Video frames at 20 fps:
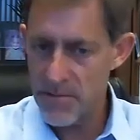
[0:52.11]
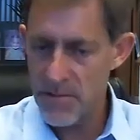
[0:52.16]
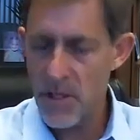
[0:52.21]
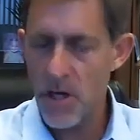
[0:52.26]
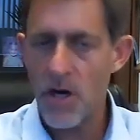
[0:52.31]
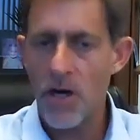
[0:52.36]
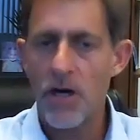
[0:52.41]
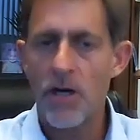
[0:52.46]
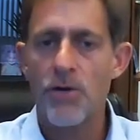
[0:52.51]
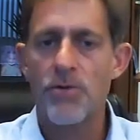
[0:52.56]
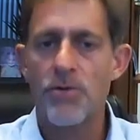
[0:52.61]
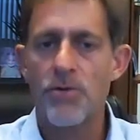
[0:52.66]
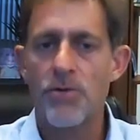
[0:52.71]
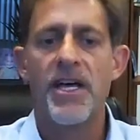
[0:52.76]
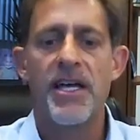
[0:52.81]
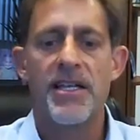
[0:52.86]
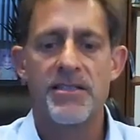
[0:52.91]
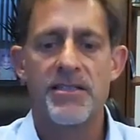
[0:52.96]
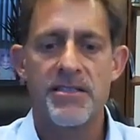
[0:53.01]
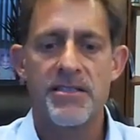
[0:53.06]
car loan
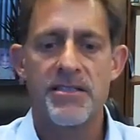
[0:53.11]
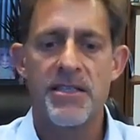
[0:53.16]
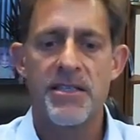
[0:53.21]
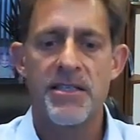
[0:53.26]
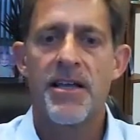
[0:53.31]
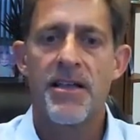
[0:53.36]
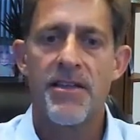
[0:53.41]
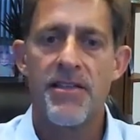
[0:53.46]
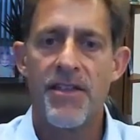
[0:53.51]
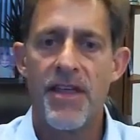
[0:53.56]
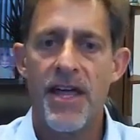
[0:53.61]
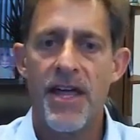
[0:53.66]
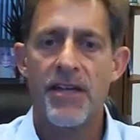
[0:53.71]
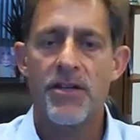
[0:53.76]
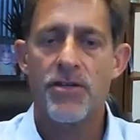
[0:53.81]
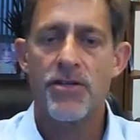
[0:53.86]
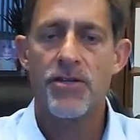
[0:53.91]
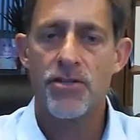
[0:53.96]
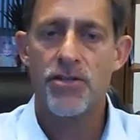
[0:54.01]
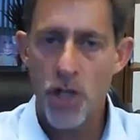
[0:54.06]
debts, that